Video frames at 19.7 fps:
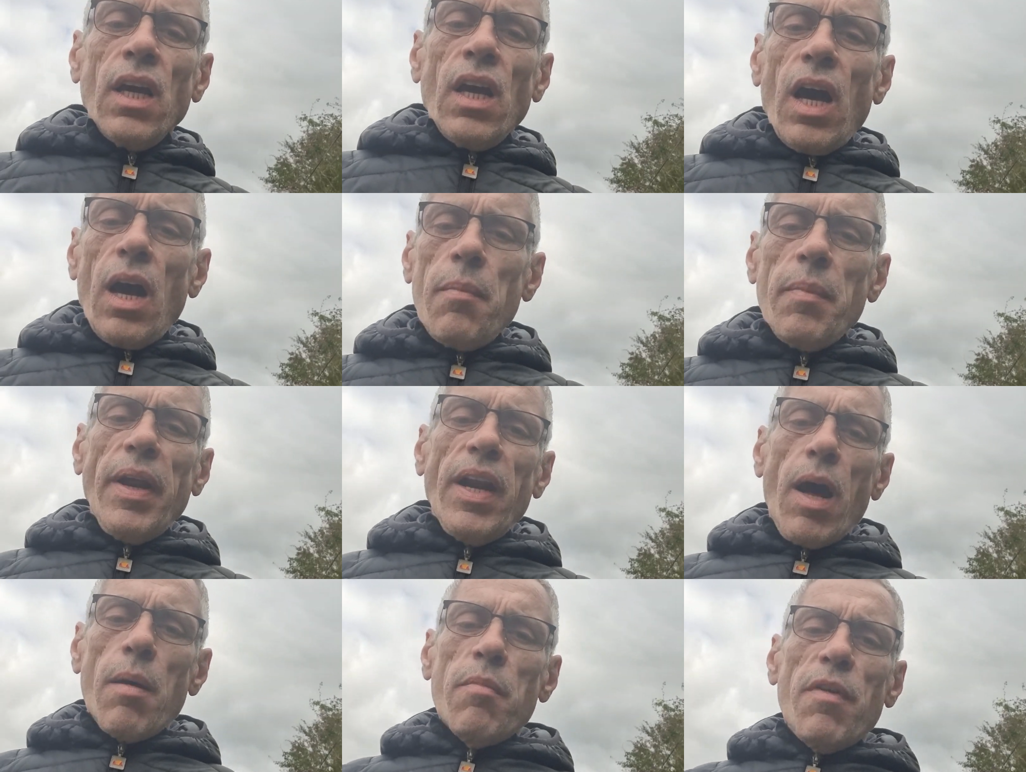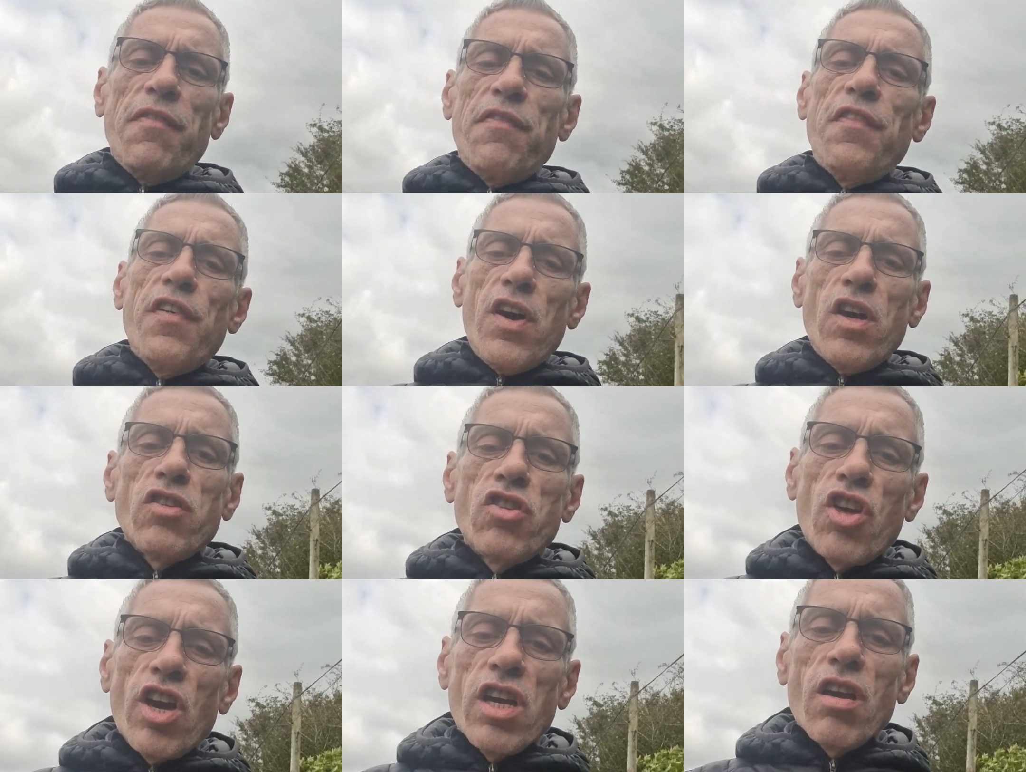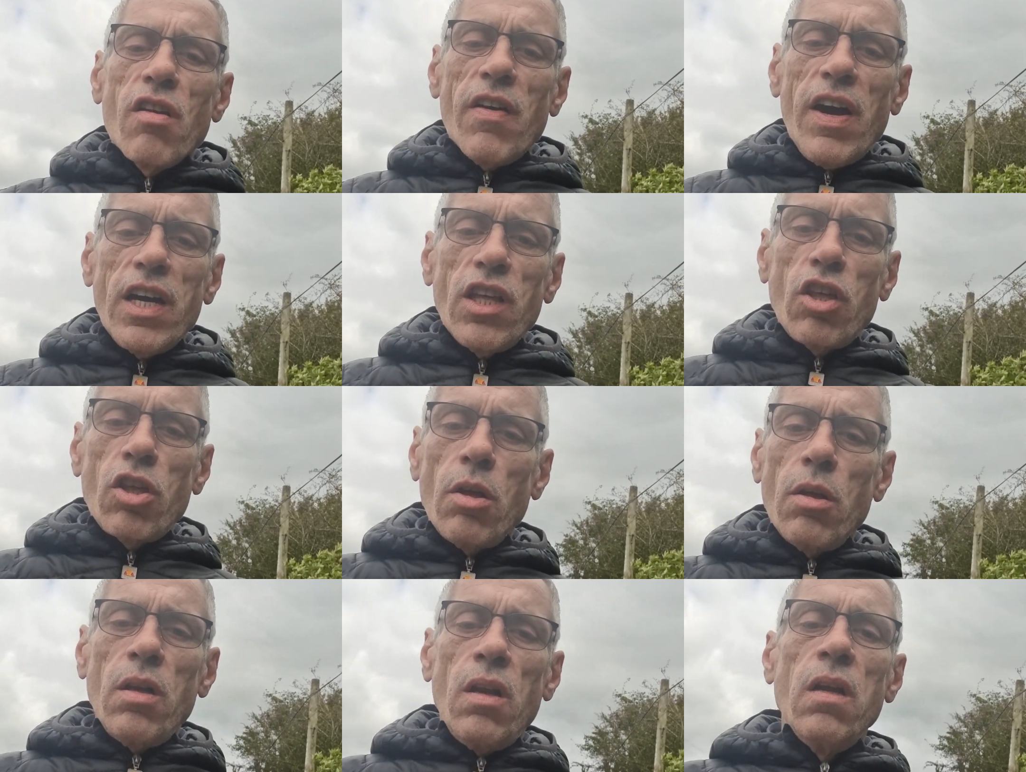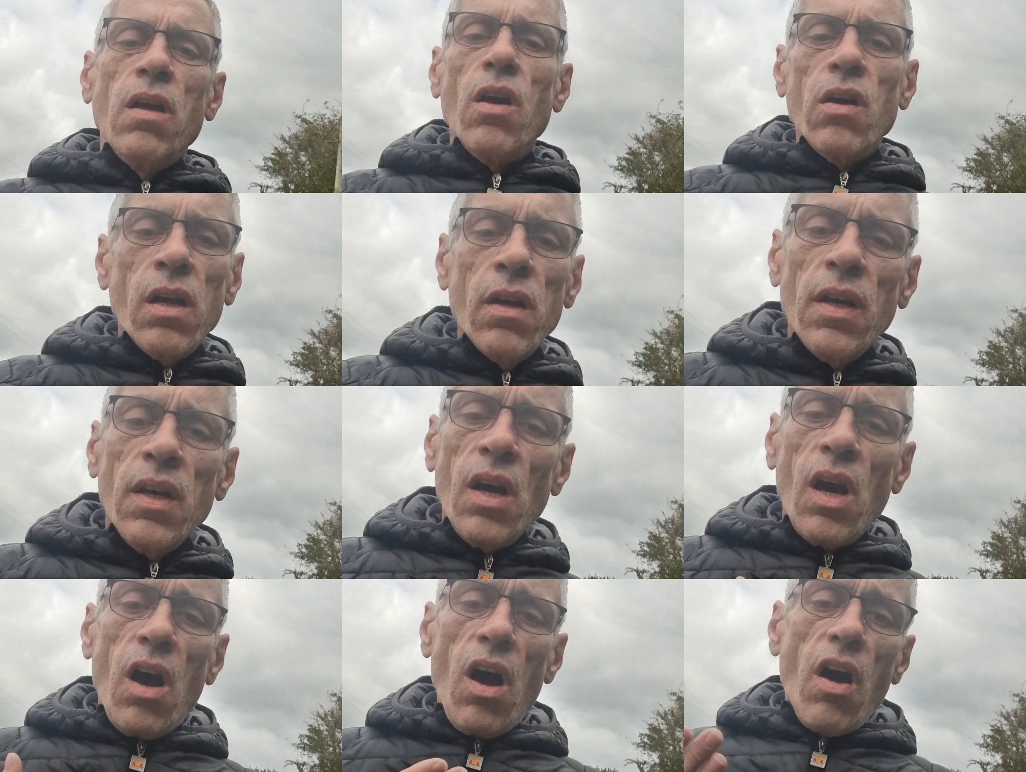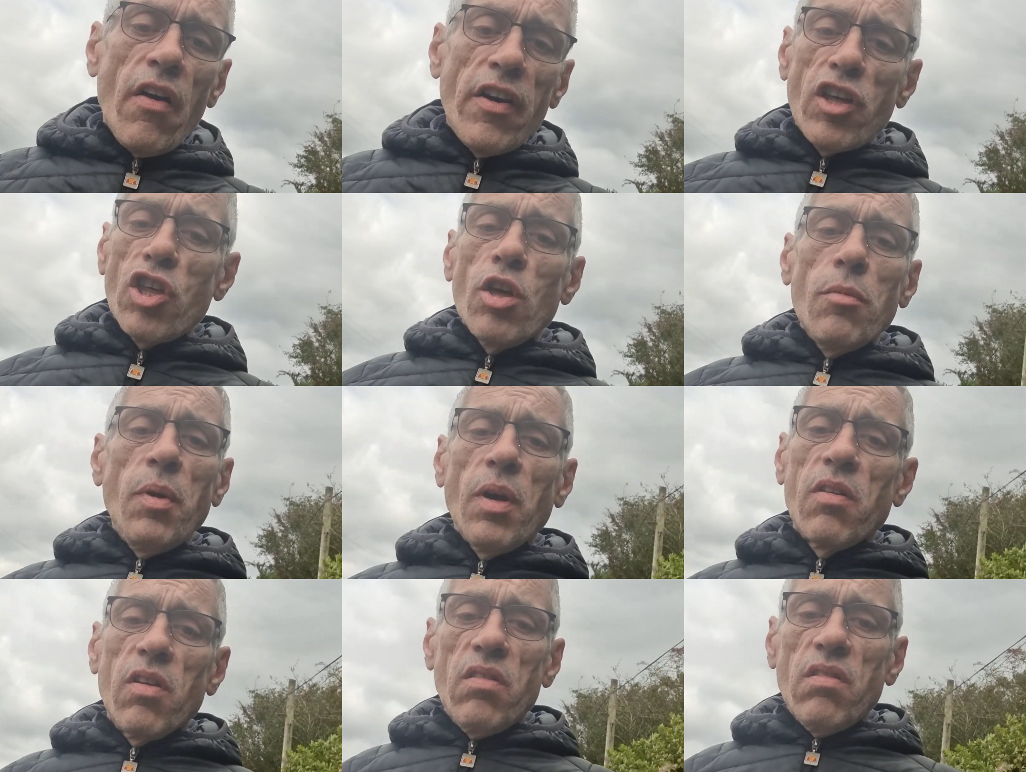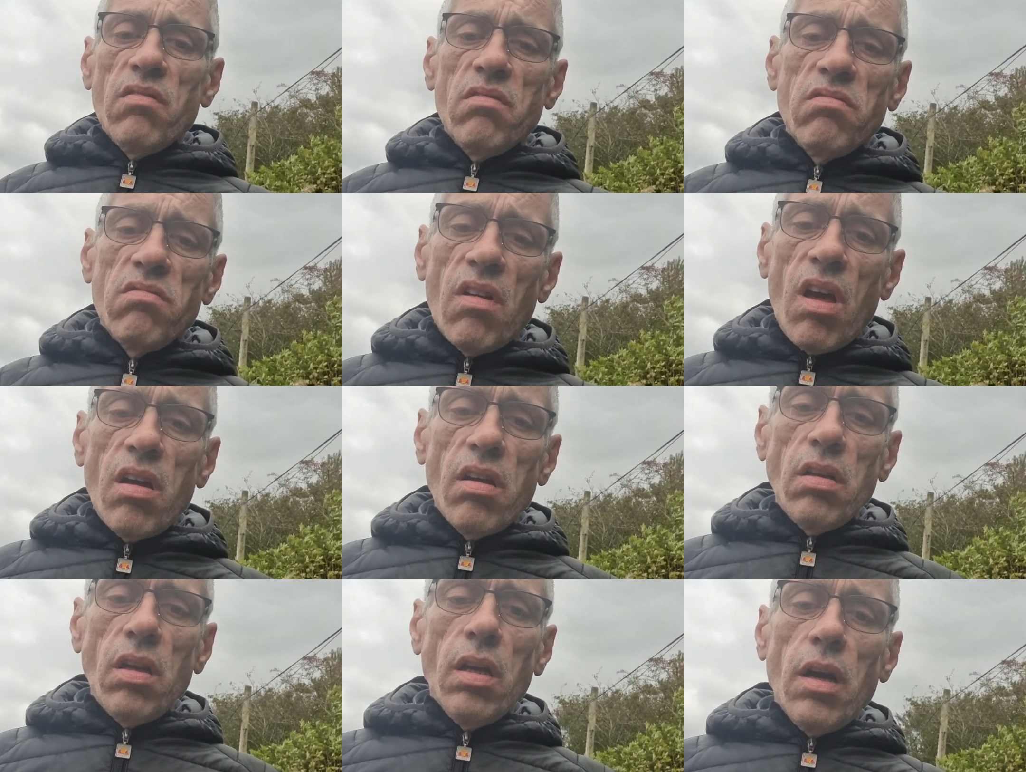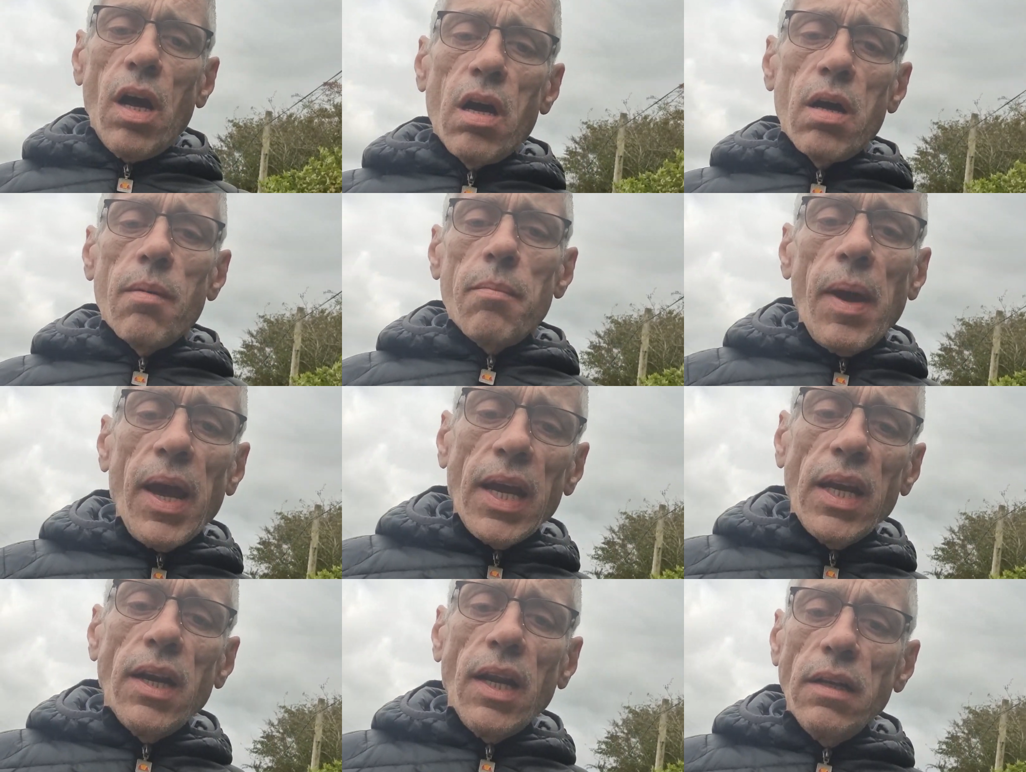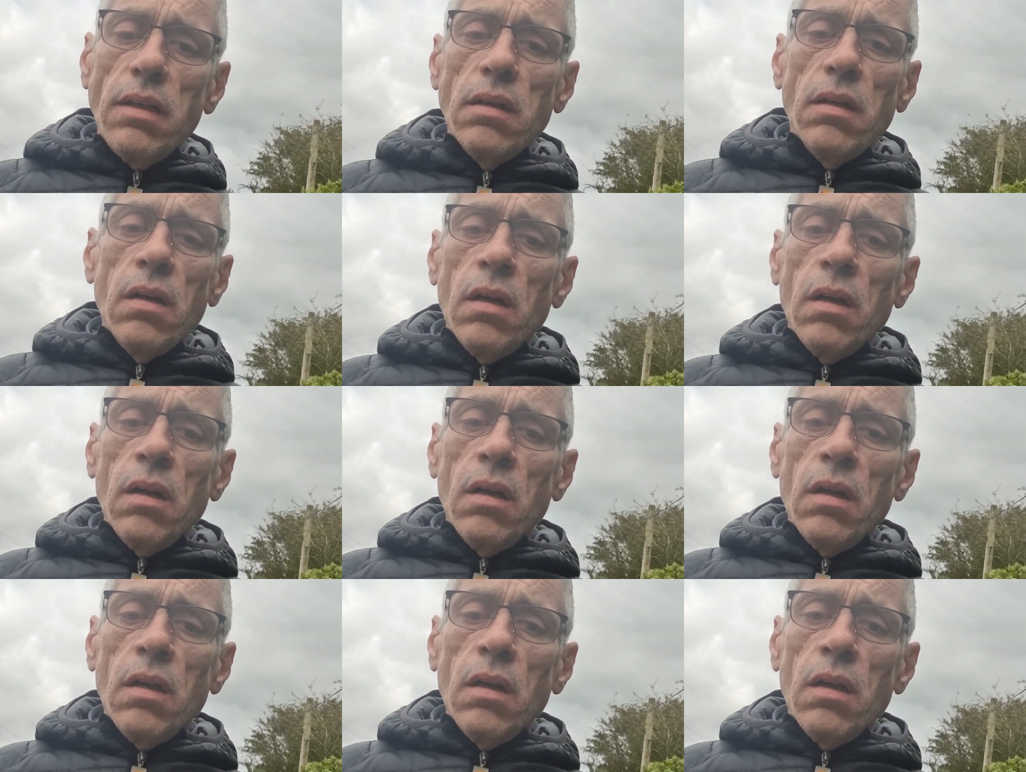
I mean, I'm a third generation Irish immigrant, you know what I mean? And